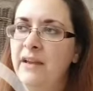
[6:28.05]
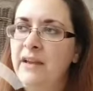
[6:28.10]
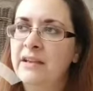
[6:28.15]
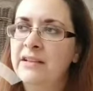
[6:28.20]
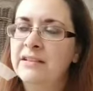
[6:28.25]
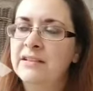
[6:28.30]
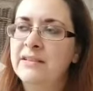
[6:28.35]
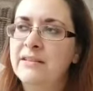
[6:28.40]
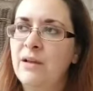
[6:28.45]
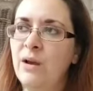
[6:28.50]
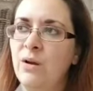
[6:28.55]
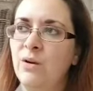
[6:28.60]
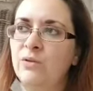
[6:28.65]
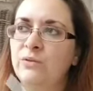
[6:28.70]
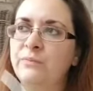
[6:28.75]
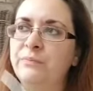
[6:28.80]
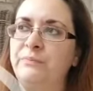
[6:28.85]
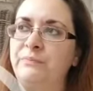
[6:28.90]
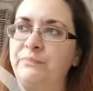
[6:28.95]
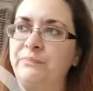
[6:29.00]
and
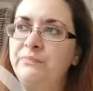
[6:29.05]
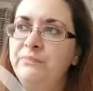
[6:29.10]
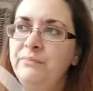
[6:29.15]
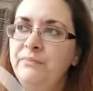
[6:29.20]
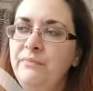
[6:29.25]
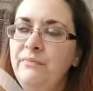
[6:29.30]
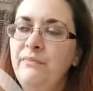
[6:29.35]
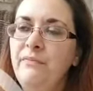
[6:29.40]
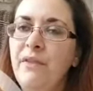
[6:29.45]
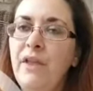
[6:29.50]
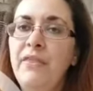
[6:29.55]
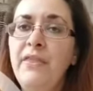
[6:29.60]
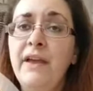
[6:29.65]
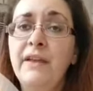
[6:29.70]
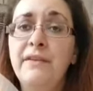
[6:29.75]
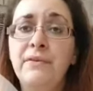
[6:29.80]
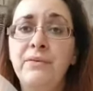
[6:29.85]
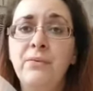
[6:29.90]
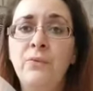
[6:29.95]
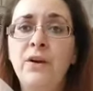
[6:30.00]
so
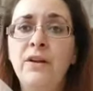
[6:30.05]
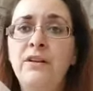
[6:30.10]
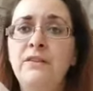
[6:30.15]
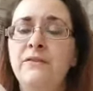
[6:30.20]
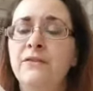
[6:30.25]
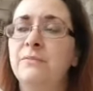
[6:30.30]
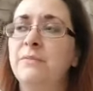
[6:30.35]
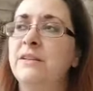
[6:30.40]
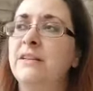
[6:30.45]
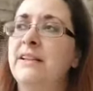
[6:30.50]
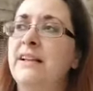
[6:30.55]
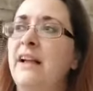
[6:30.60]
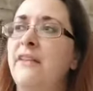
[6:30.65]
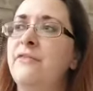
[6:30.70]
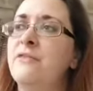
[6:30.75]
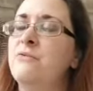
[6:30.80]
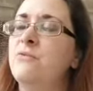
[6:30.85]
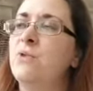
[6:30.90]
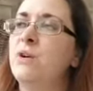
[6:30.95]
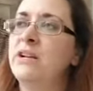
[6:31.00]
that's one of them and the
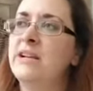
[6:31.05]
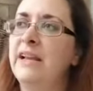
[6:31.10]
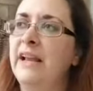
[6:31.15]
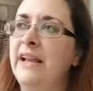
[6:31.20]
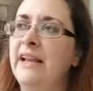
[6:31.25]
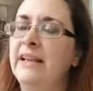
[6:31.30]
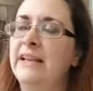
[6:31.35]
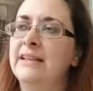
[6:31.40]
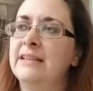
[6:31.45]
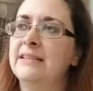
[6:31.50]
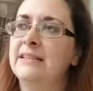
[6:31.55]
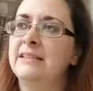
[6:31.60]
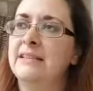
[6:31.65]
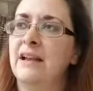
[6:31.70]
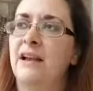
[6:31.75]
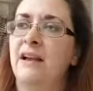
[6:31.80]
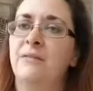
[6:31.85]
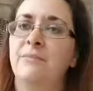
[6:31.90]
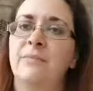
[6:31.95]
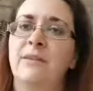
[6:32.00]
other one is
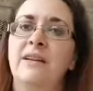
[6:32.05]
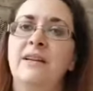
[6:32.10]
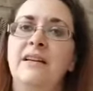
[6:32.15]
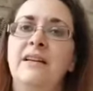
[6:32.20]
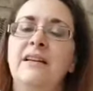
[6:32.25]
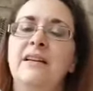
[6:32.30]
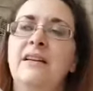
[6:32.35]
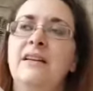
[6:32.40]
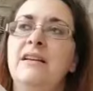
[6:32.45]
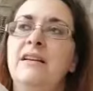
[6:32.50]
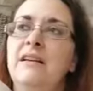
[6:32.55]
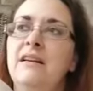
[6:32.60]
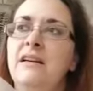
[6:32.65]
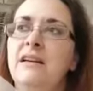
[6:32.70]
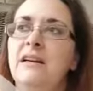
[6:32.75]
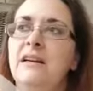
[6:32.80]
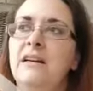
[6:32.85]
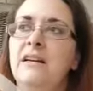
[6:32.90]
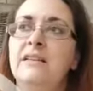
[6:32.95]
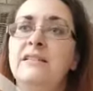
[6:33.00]
um,
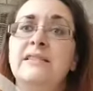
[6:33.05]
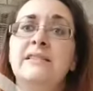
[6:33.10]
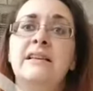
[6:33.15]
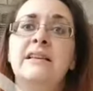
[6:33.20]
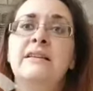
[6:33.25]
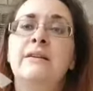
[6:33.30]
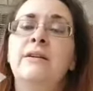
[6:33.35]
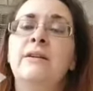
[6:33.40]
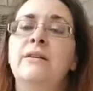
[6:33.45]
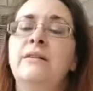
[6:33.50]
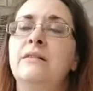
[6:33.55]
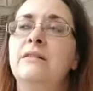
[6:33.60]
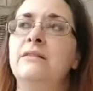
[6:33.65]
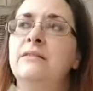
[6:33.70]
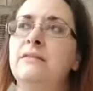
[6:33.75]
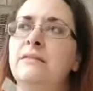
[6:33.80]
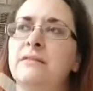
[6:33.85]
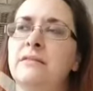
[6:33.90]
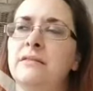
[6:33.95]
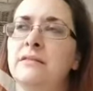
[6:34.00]
a, uh,
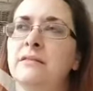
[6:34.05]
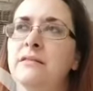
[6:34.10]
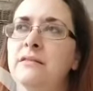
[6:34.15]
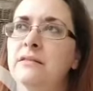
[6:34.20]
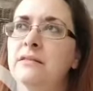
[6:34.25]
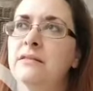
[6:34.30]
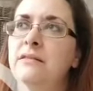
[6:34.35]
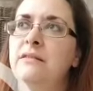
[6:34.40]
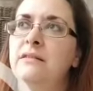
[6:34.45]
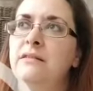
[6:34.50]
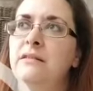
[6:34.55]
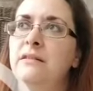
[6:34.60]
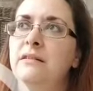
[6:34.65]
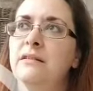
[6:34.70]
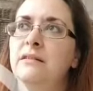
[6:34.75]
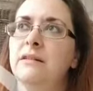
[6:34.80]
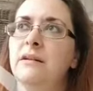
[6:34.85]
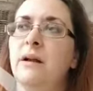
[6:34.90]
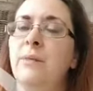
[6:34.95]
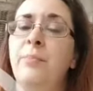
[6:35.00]

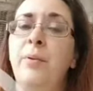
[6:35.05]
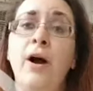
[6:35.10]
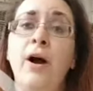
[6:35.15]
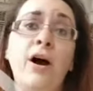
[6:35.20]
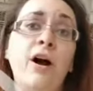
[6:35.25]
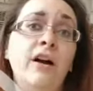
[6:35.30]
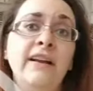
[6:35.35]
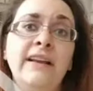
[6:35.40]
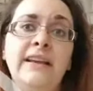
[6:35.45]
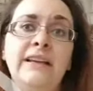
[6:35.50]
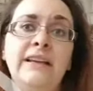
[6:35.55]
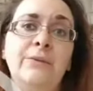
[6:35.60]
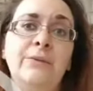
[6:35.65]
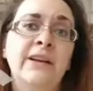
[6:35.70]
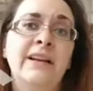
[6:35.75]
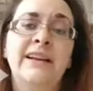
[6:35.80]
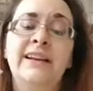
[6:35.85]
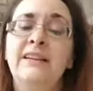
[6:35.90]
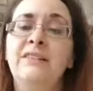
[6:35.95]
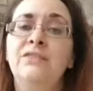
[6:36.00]
a party
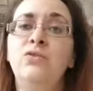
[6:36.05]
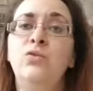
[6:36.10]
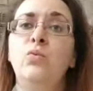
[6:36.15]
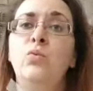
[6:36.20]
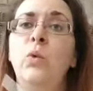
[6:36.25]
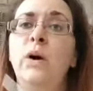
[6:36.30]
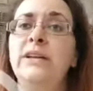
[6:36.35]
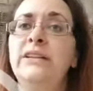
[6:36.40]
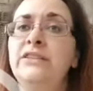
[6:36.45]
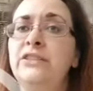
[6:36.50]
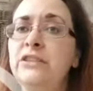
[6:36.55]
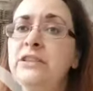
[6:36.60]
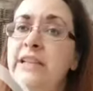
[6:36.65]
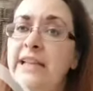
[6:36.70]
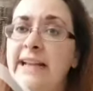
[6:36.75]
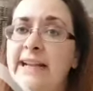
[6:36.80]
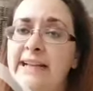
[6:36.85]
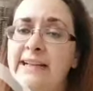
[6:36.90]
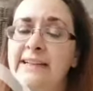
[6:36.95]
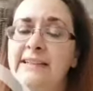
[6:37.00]
when i get to
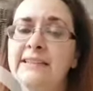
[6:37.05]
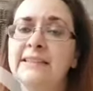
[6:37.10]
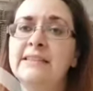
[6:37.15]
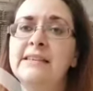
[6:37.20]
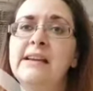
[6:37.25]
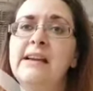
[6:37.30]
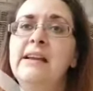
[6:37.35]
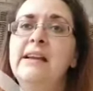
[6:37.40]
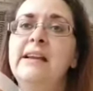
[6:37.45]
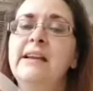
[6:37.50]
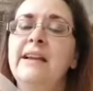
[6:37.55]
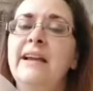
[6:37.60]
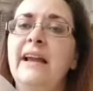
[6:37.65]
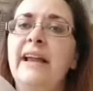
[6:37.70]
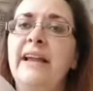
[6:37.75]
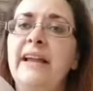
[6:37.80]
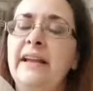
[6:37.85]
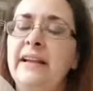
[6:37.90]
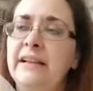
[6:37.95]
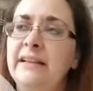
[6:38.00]
wonderland
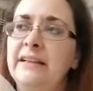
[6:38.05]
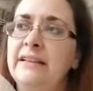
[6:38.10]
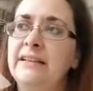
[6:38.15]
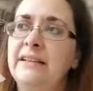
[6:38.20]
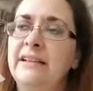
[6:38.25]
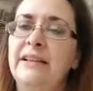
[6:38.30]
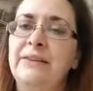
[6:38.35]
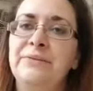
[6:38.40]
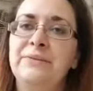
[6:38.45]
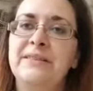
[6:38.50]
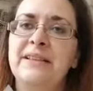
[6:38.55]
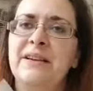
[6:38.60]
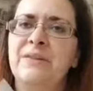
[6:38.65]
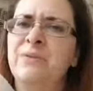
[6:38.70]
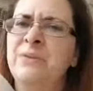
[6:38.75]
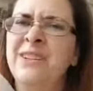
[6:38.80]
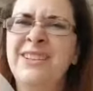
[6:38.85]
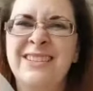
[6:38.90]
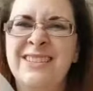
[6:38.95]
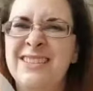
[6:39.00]
and he was like
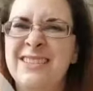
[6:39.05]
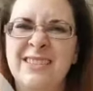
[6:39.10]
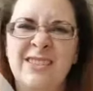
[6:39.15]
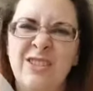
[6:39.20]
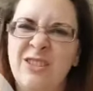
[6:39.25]
what's